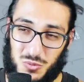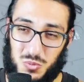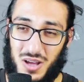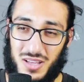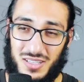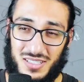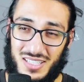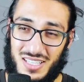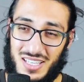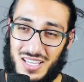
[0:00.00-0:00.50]

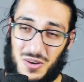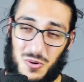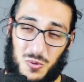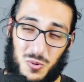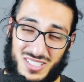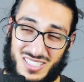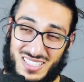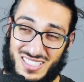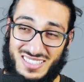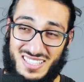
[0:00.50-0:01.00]
one
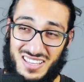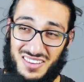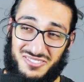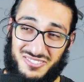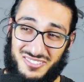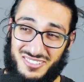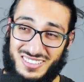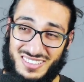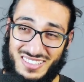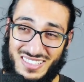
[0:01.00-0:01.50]
was a
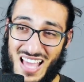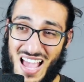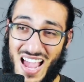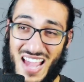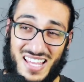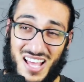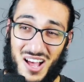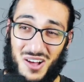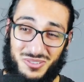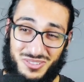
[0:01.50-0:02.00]
definite
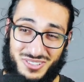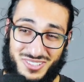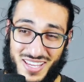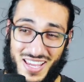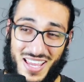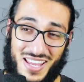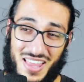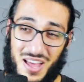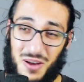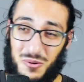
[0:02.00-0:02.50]
9 out of
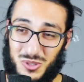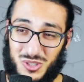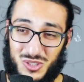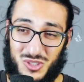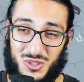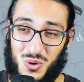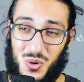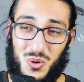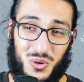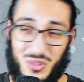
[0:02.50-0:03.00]
10. That was
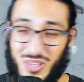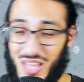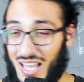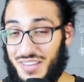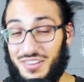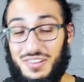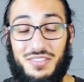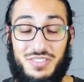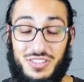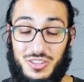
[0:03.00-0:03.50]
so good. I
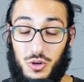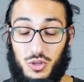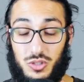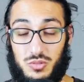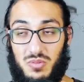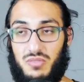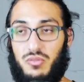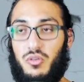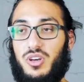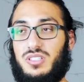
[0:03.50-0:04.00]
even
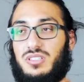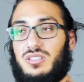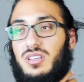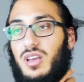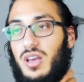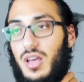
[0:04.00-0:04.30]
lost my voice.